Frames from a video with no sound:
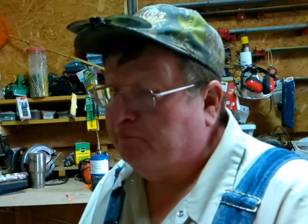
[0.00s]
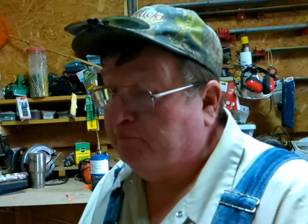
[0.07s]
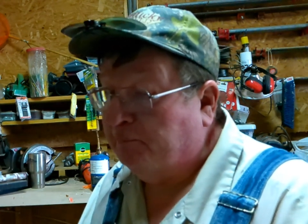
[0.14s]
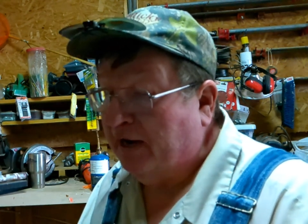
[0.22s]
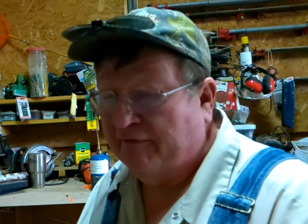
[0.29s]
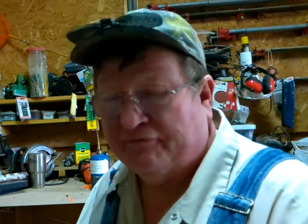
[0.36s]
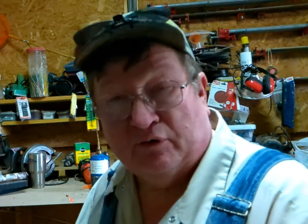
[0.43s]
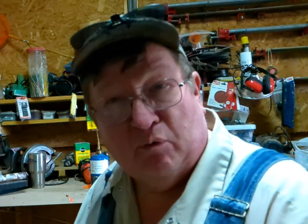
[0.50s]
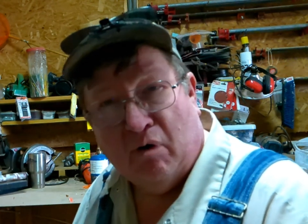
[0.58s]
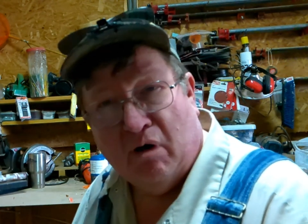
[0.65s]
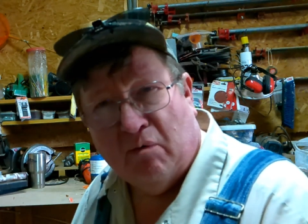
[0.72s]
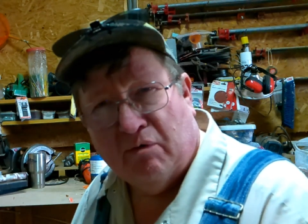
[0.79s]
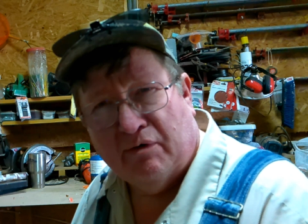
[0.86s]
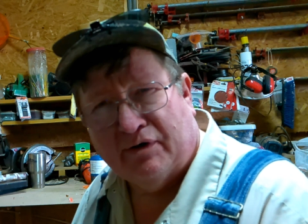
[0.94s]
But for
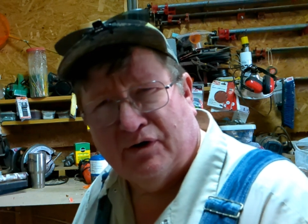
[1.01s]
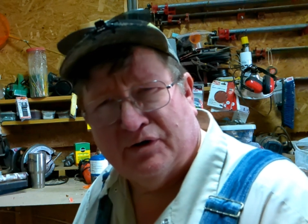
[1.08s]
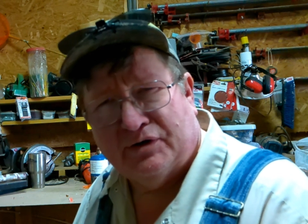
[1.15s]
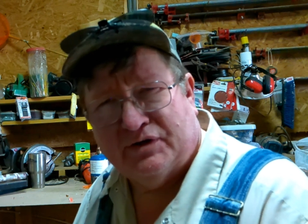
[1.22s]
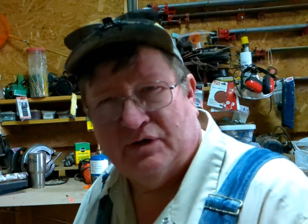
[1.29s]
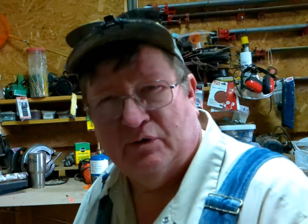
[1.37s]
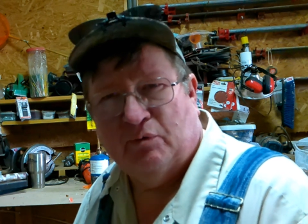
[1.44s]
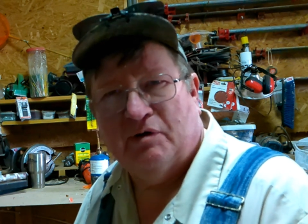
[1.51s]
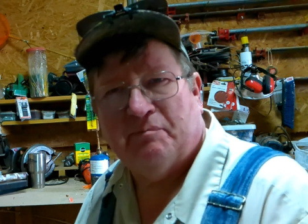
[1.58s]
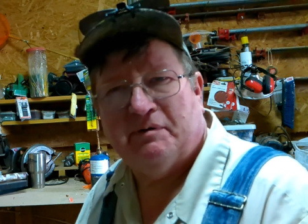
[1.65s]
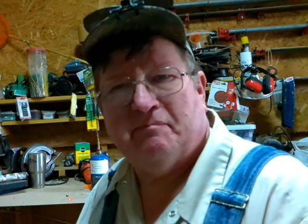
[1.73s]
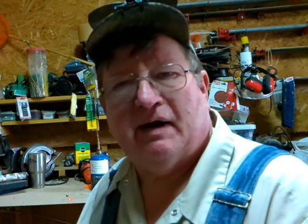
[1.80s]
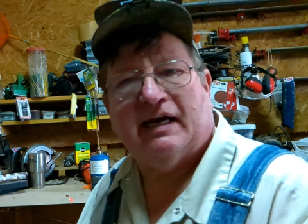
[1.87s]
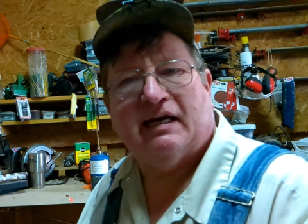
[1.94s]
what we're going to do, we'll be
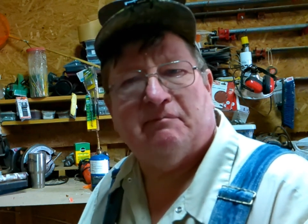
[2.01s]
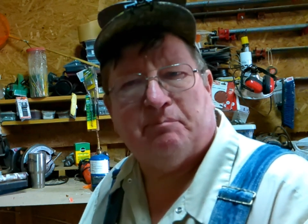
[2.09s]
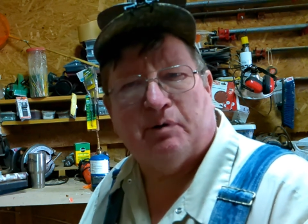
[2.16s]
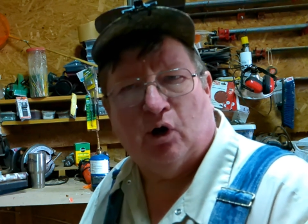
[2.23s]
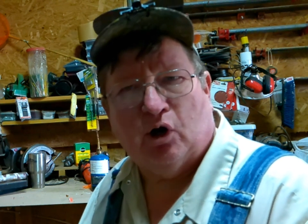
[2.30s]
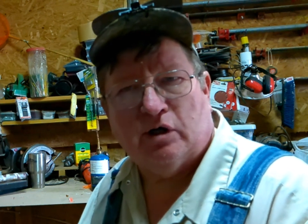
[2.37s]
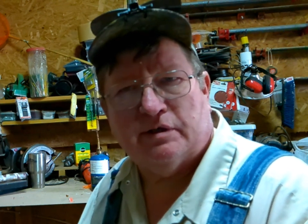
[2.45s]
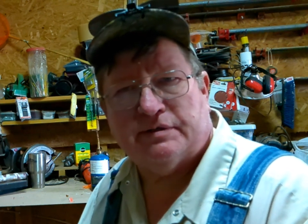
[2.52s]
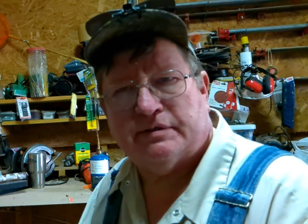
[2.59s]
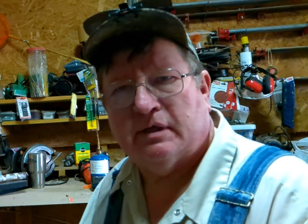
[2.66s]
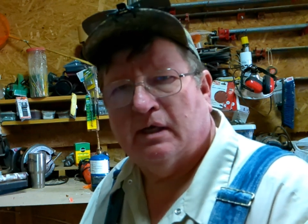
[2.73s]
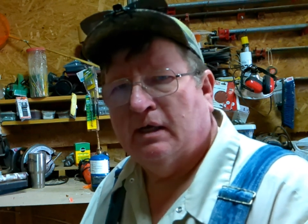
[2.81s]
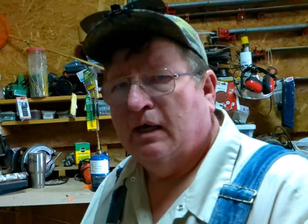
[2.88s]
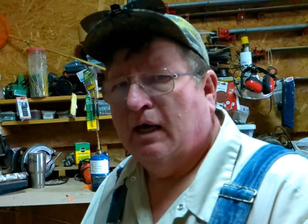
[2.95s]
making parts,
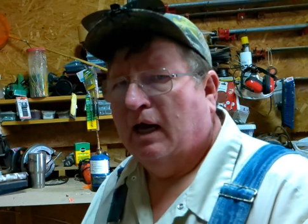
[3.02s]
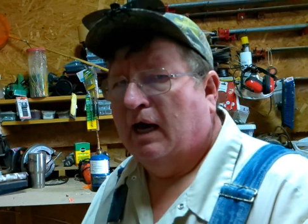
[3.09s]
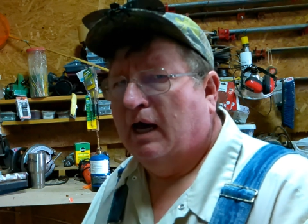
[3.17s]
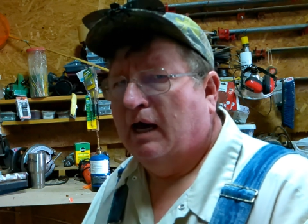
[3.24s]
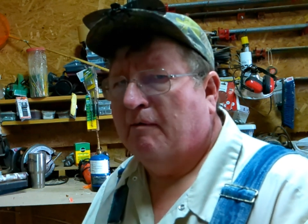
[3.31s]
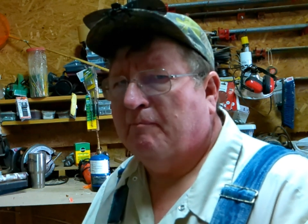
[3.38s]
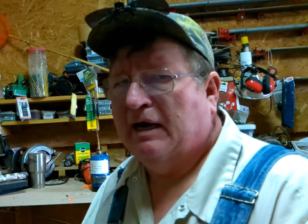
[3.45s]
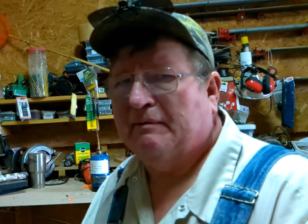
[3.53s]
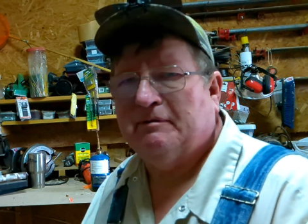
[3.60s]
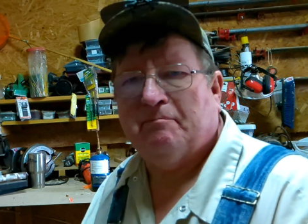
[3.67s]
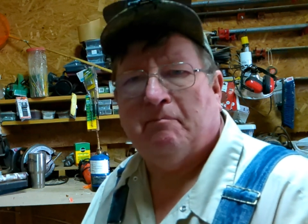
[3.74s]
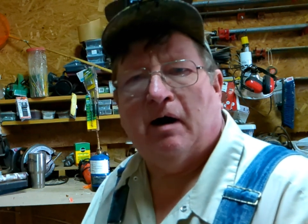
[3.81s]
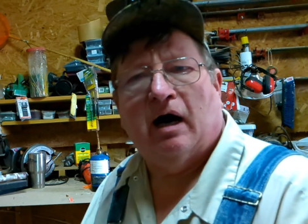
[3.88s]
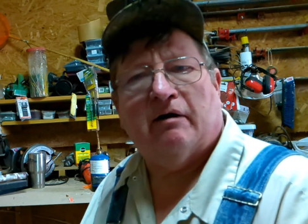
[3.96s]
uh, maybe
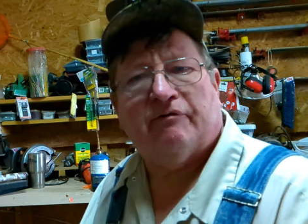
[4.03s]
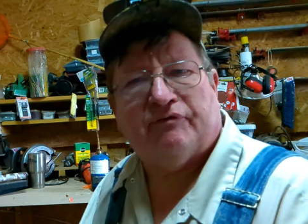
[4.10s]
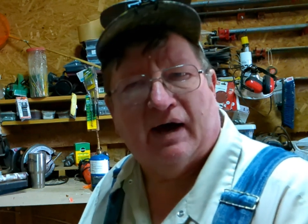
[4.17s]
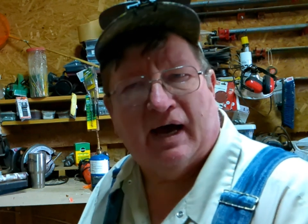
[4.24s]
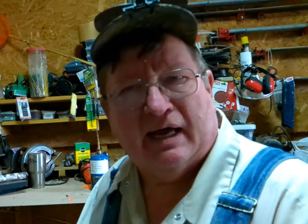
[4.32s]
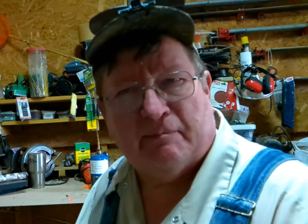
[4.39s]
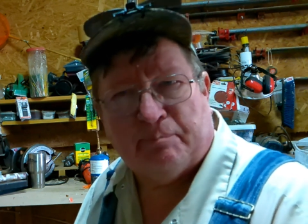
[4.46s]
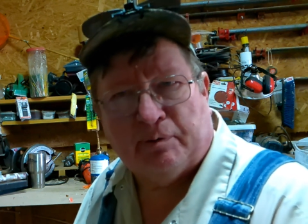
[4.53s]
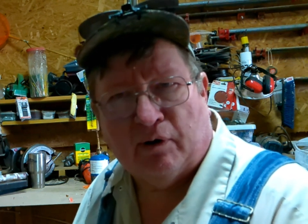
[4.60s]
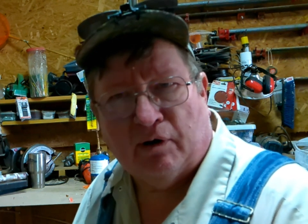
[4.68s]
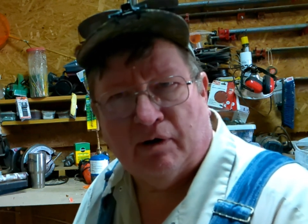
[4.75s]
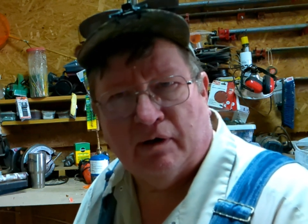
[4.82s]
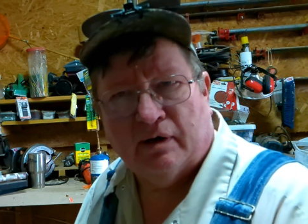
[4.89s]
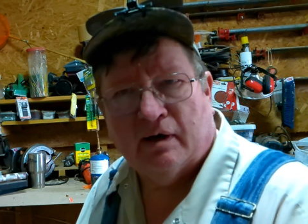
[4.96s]
modifying a
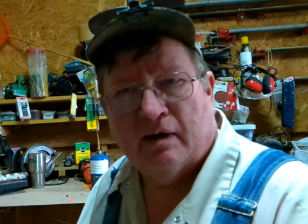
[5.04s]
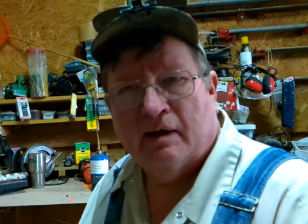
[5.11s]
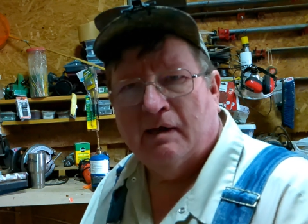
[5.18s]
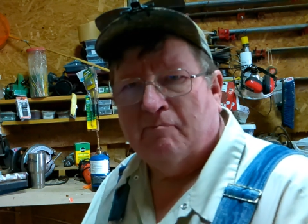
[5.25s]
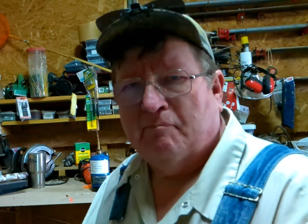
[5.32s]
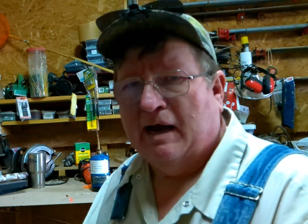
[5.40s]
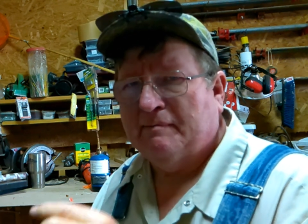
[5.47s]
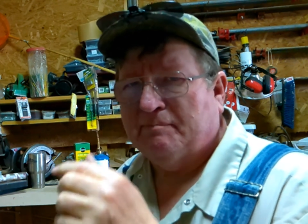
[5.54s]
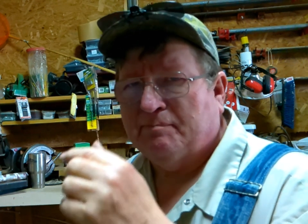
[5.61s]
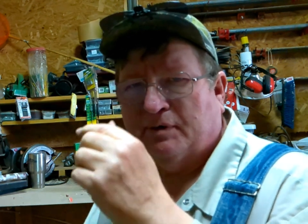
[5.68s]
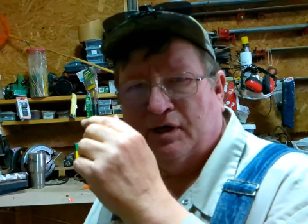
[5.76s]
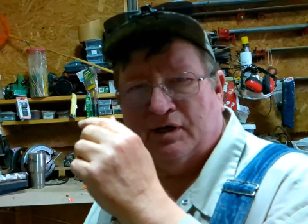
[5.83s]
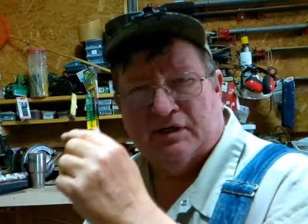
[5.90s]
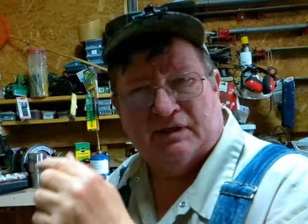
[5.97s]
part, maybe
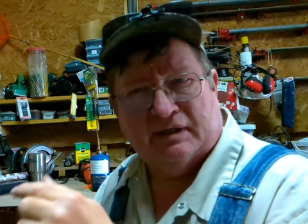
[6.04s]
cutting,